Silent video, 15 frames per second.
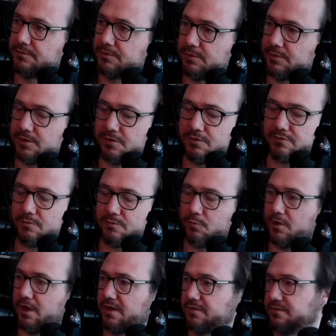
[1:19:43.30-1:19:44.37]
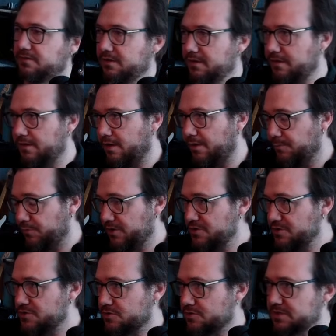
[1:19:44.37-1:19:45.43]
we're using WASD. I'm pretty
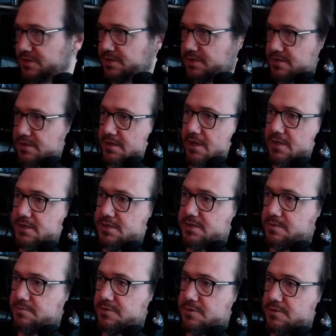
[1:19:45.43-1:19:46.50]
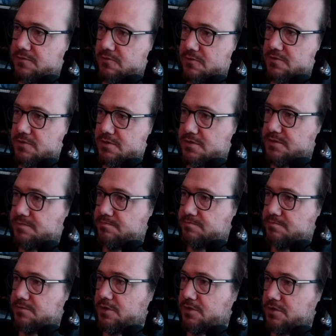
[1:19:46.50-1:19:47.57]
sure this is the kind of same controls as
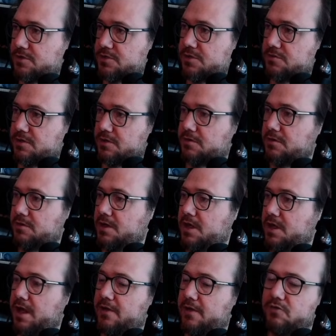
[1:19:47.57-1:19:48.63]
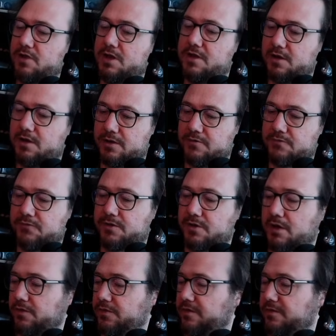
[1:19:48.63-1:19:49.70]
Shogun Showdown. It really kind of, a
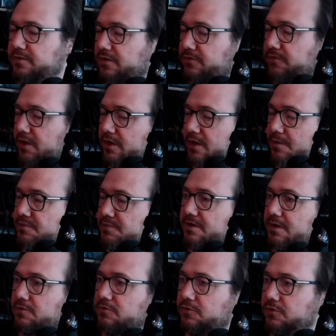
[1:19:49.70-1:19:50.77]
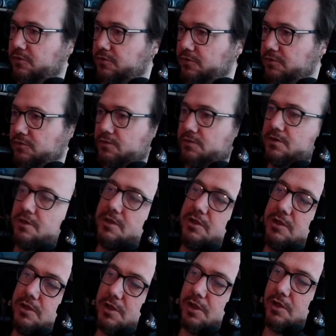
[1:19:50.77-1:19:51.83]
lot of this stuff kind of comes down to,
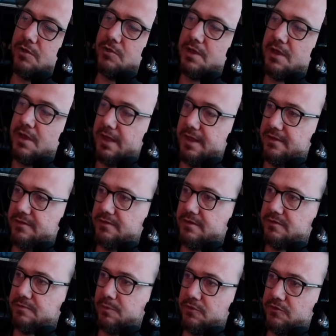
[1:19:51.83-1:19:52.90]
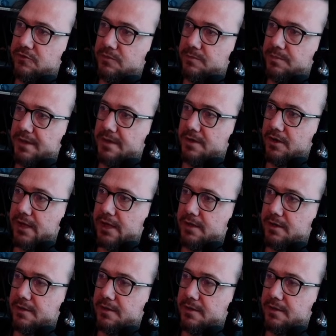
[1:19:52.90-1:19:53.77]
is this supposed to be like